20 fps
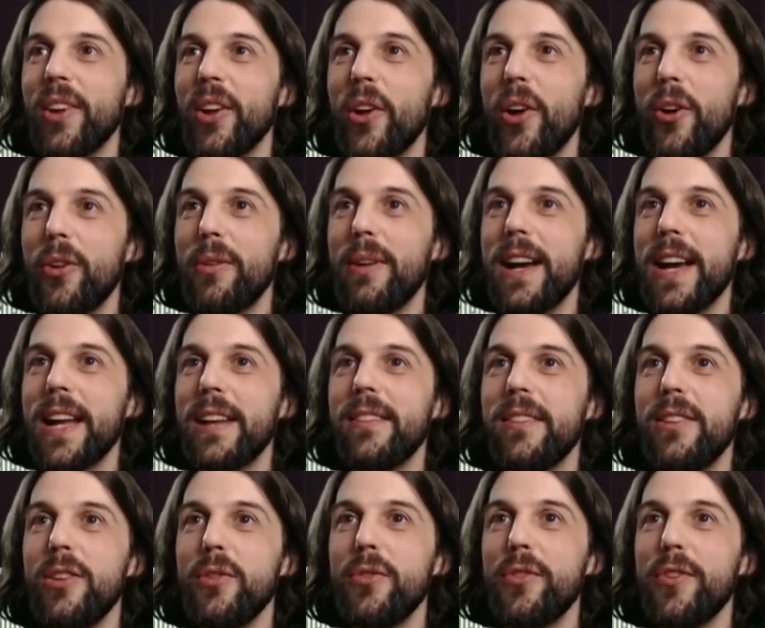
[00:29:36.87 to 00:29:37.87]
Alright,
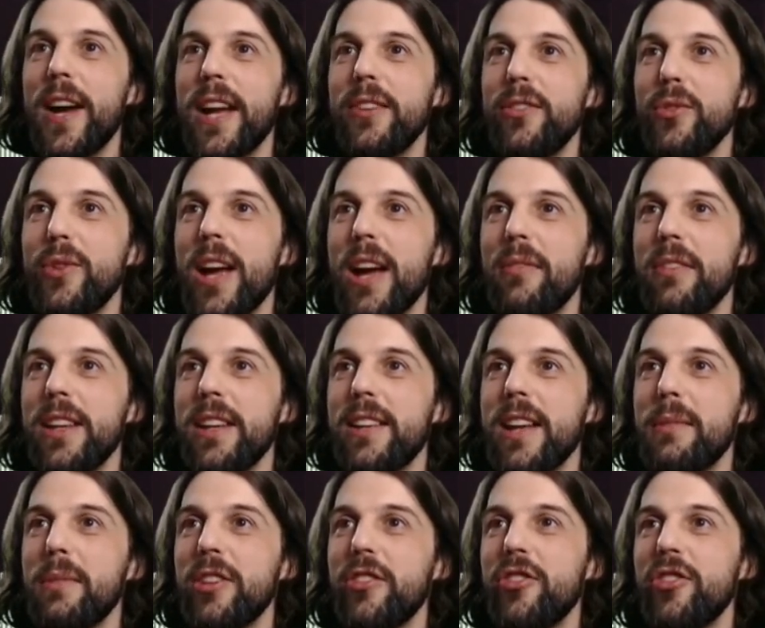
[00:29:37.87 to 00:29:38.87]
so you find two heavily
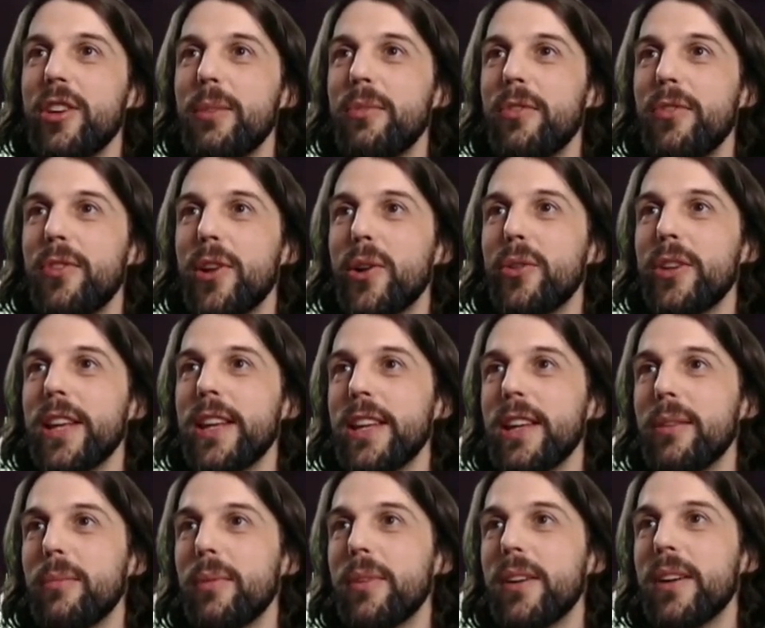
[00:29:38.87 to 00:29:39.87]
damaged ships floating
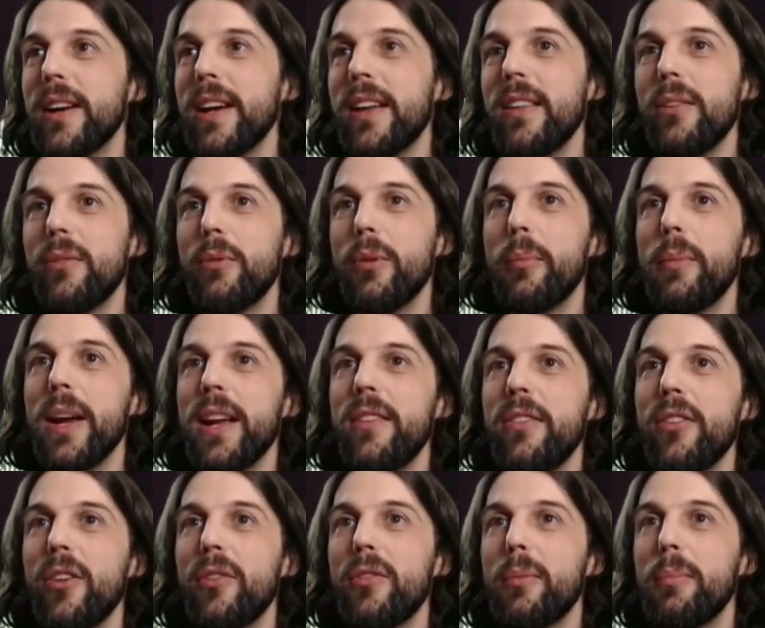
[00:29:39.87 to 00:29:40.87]
nearby, the
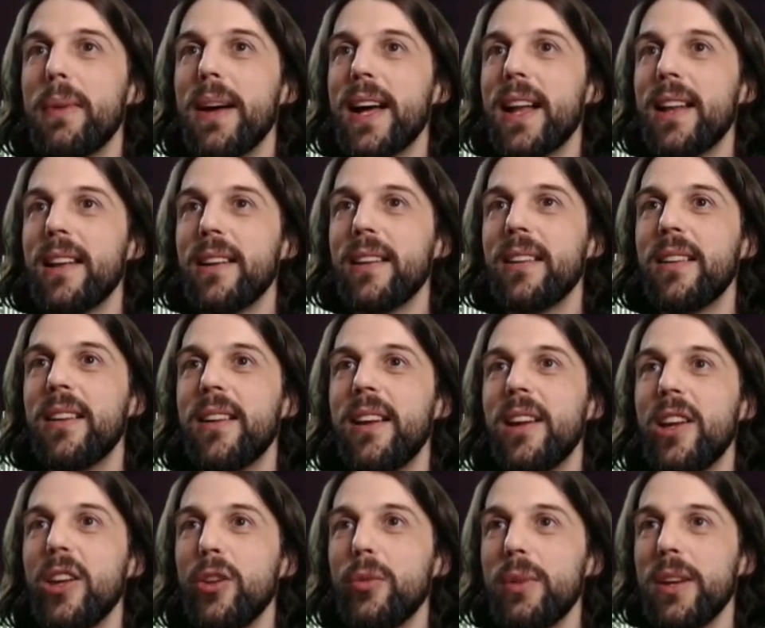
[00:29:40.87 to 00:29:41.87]
remains of a battle.
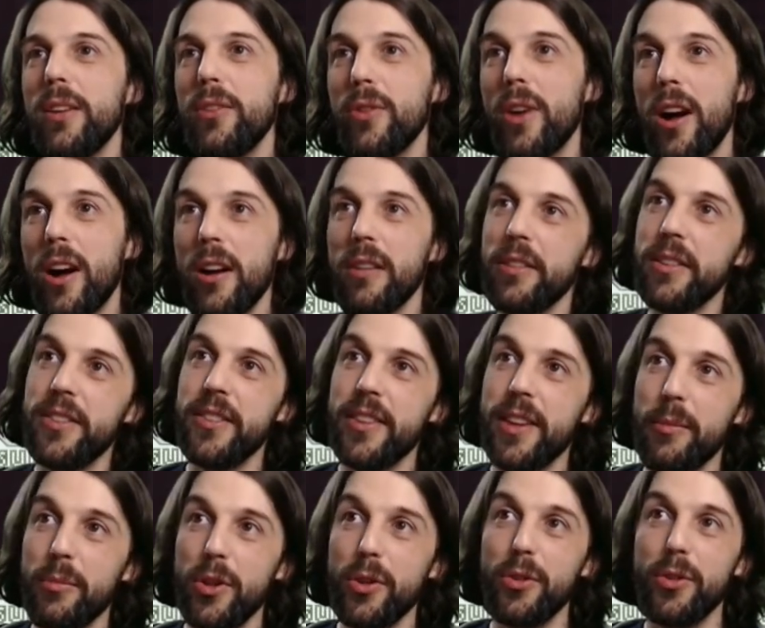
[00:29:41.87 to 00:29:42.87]
You begin to harvest
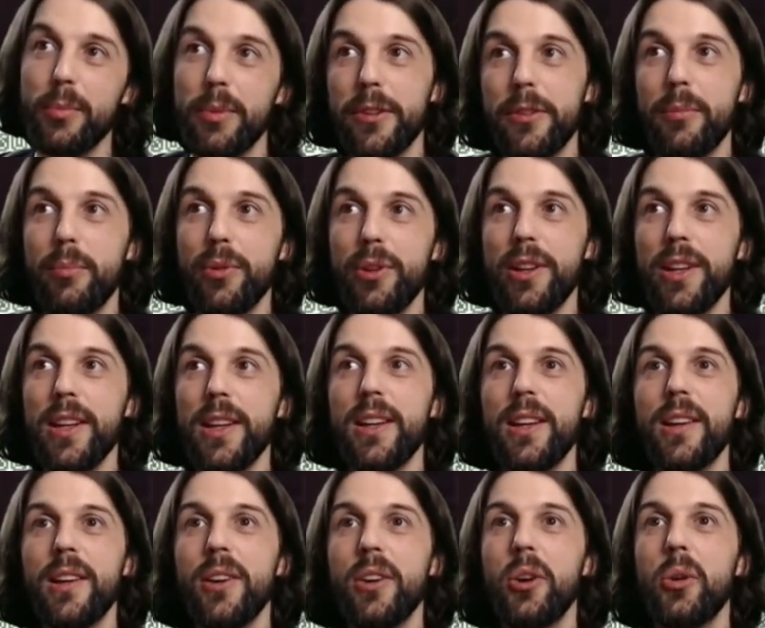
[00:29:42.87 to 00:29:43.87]
some usable debris
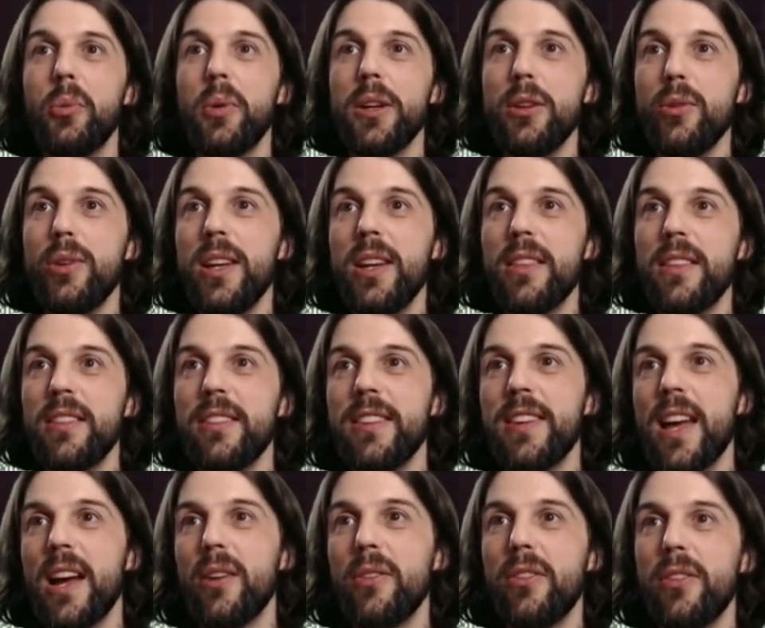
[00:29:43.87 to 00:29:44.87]
when you hear the
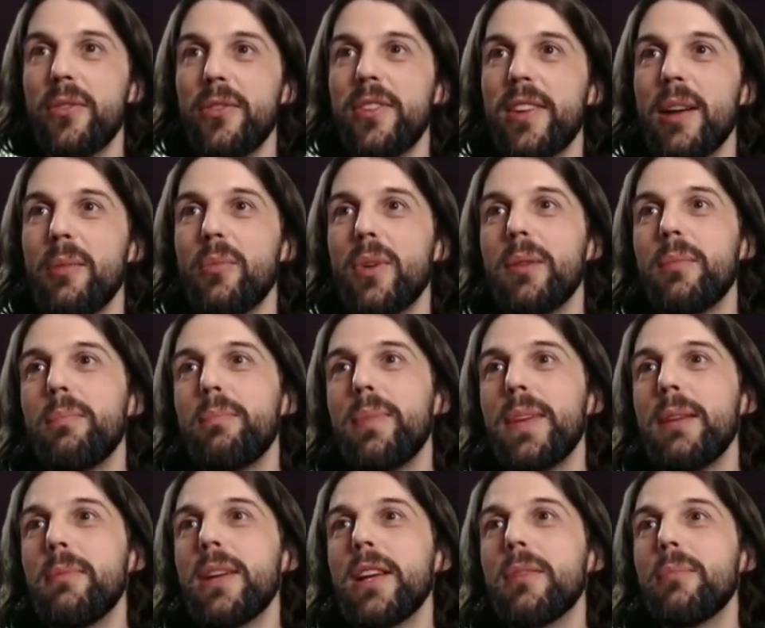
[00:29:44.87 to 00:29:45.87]
sounds of someone
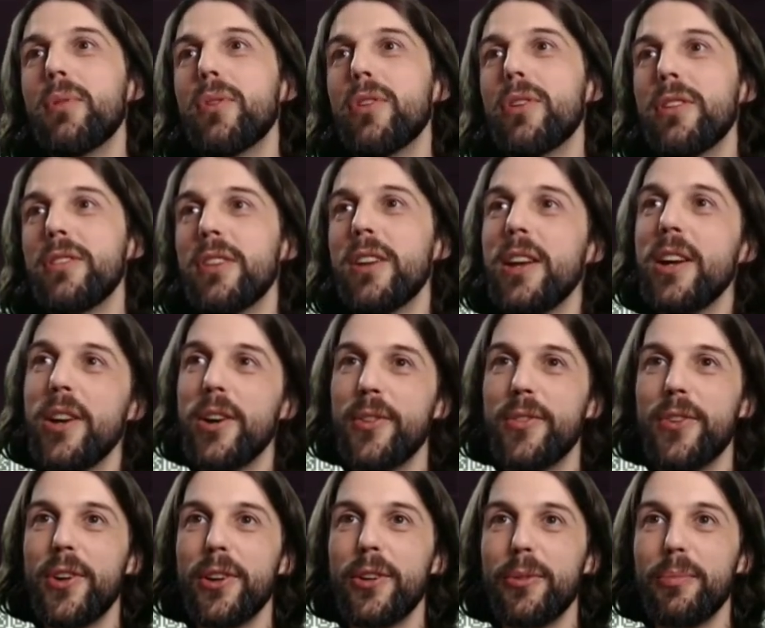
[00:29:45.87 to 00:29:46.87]
beaming aboard,
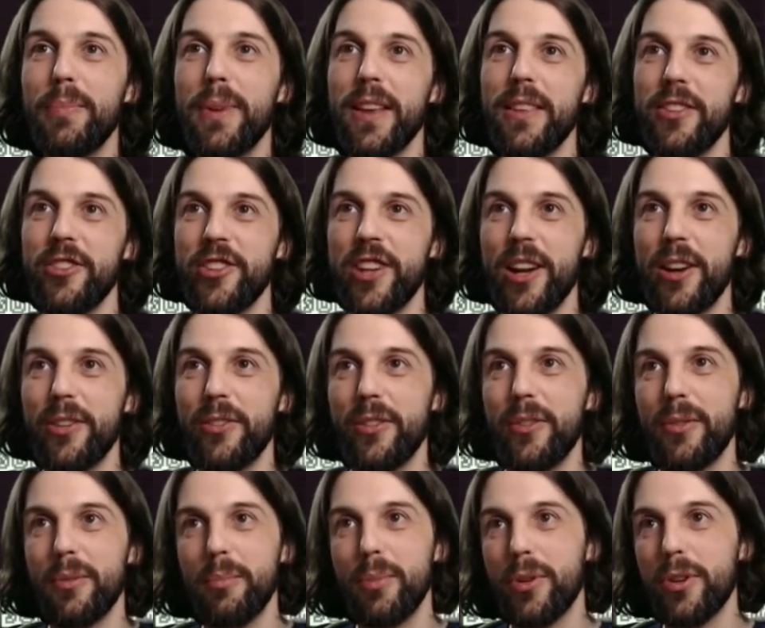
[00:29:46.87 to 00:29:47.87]
followed by the shouts
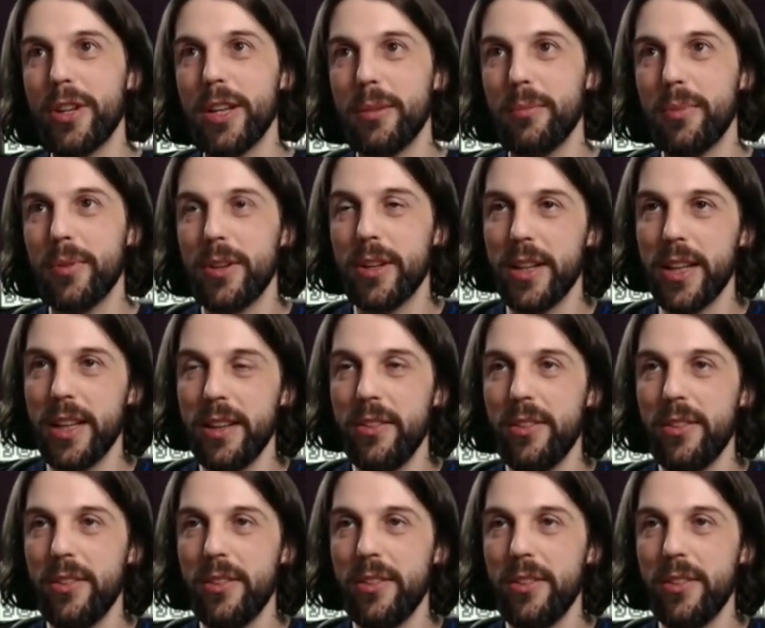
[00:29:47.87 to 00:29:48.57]
of a boarding party.